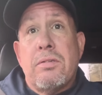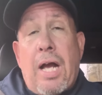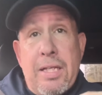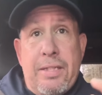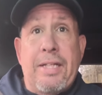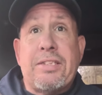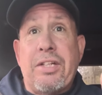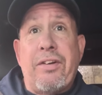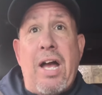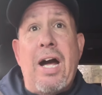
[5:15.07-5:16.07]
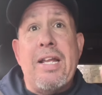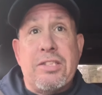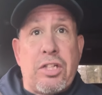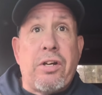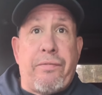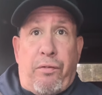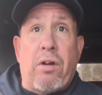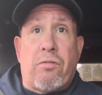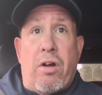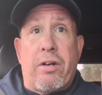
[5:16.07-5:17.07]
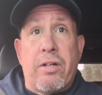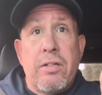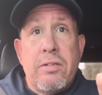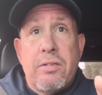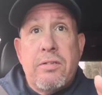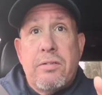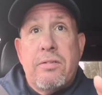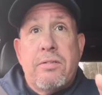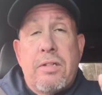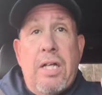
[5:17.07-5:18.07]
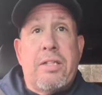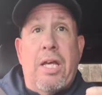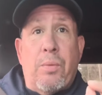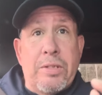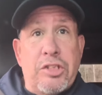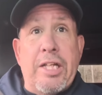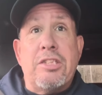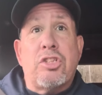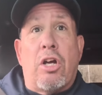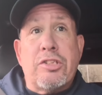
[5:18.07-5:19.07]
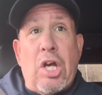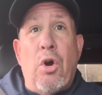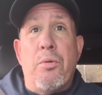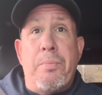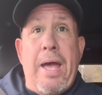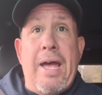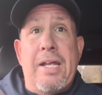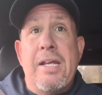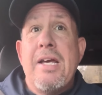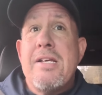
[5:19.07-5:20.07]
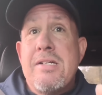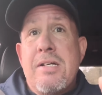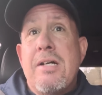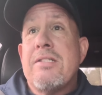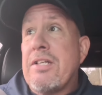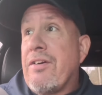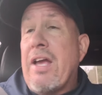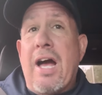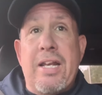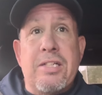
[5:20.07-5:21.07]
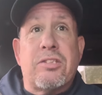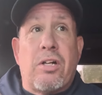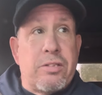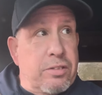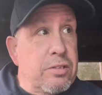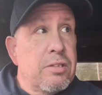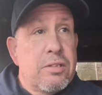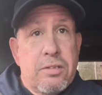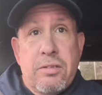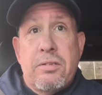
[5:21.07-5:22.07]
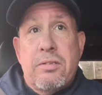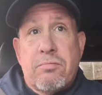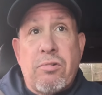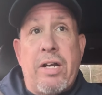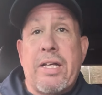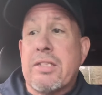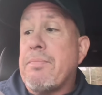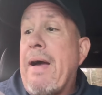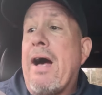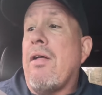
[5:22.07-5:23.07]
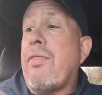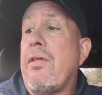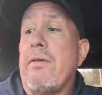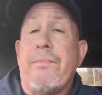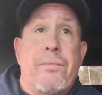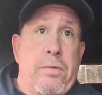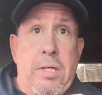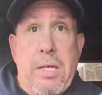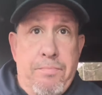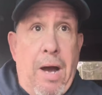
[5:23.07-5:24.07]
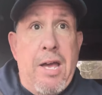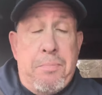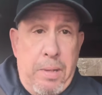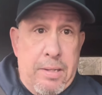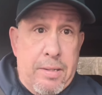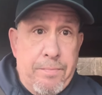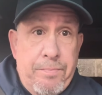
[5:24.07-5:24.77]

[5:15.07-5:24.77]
I think Sirianni is a good front runner. I think when shit starts going bad, Sirianni starts running his mouth, in my opinion.